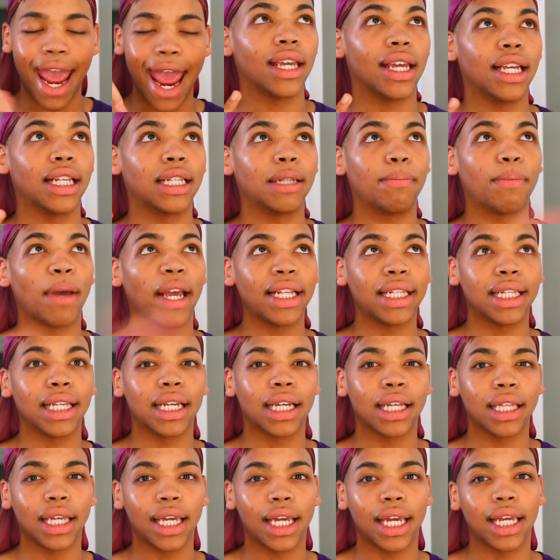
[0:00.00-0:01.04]
And it's
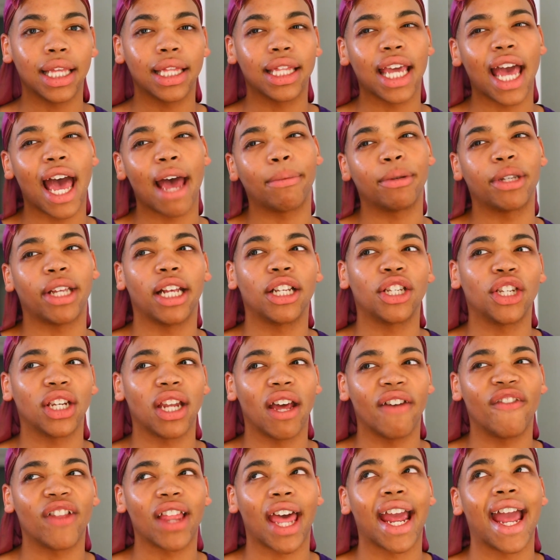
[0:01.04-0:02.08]
basically the obsession
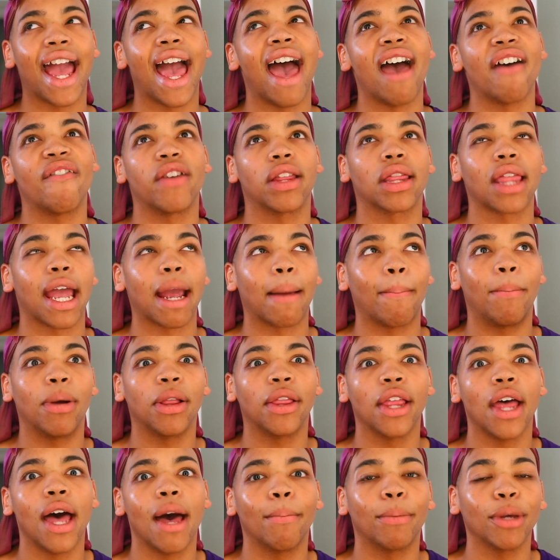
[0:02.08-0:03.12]
of like having like
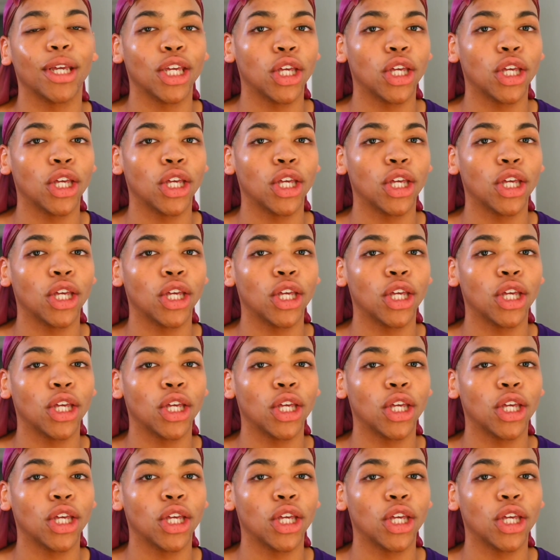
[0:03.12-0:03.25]
plump,